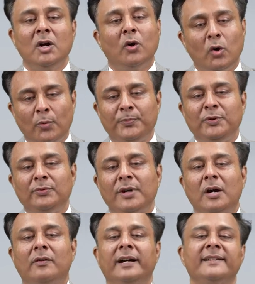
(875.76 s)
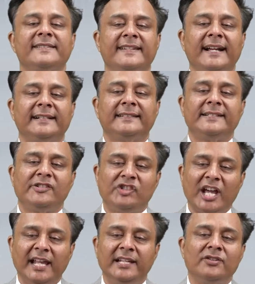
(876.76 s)
Hope you now understand the
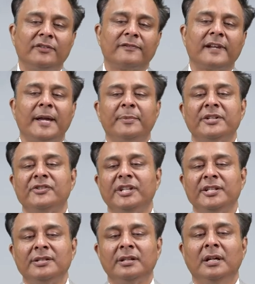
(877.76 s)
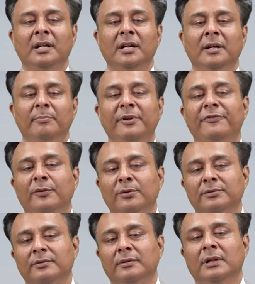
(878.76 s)
challenge of climate change
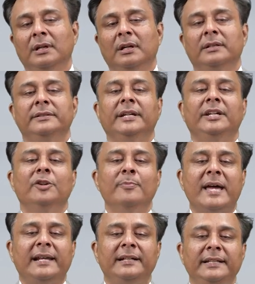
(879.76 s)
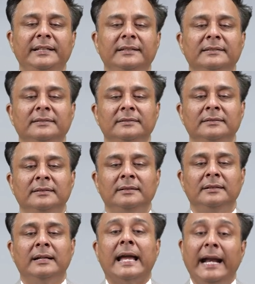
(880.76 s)
before the humanity
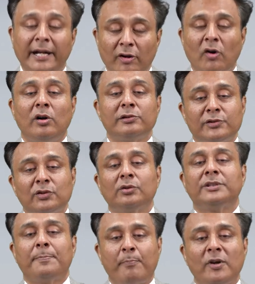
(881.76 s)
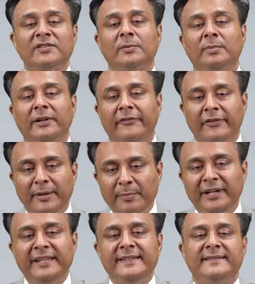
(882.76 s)
and also the possible
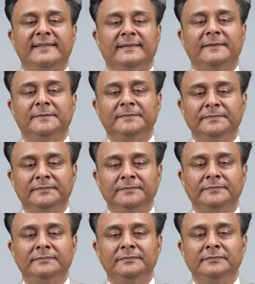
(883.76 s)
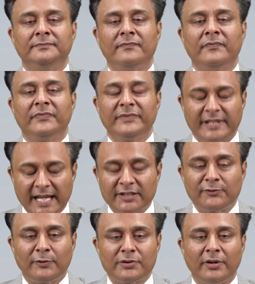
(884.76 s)
remedies.
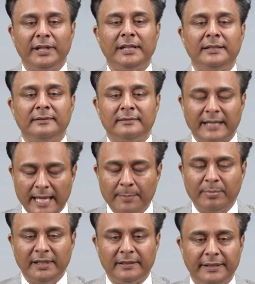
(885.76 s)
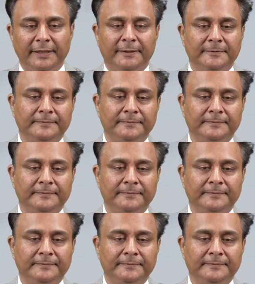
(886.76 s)
Thanks for joining. Happy learning.